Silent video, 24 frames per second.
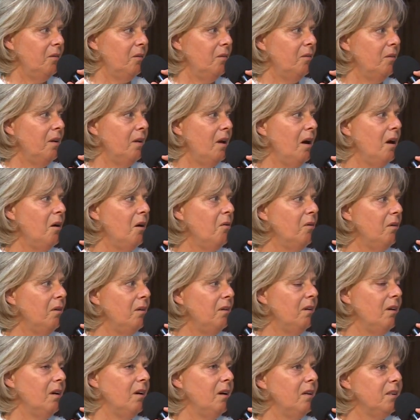now
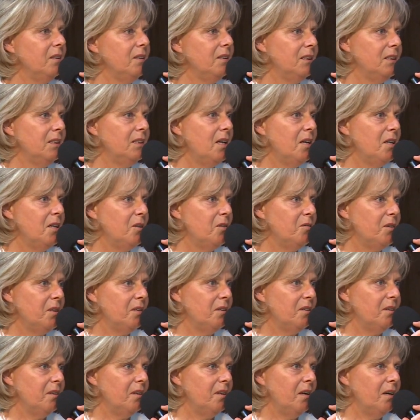on the other side of
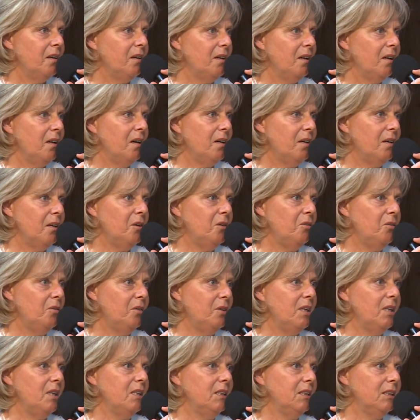it, I can
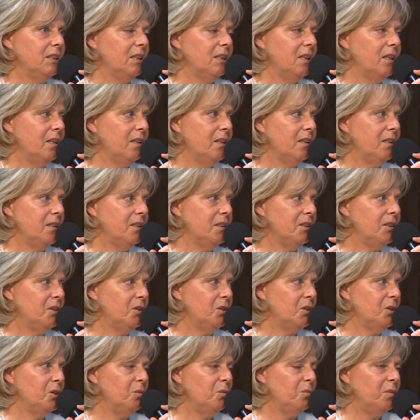really say that
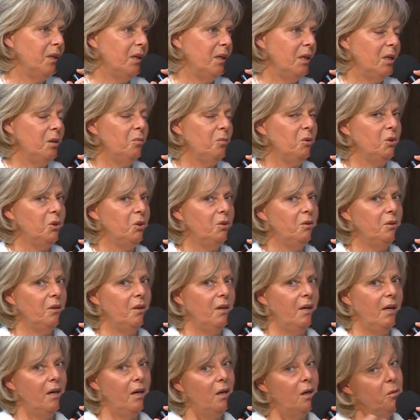to be able to
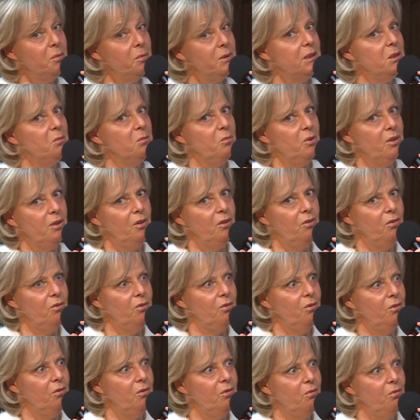help somebody
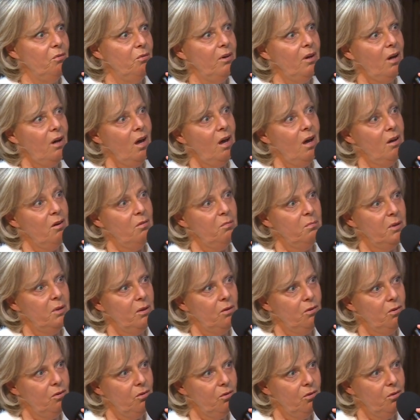through what I've been
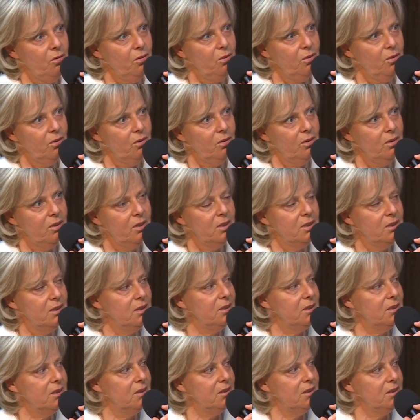through
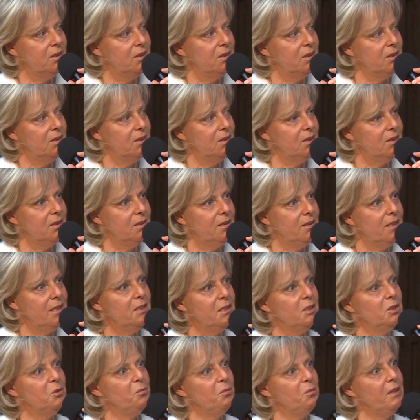is
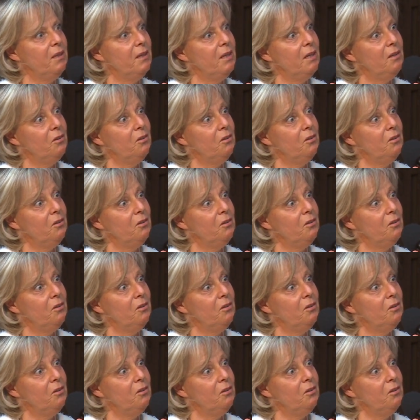where that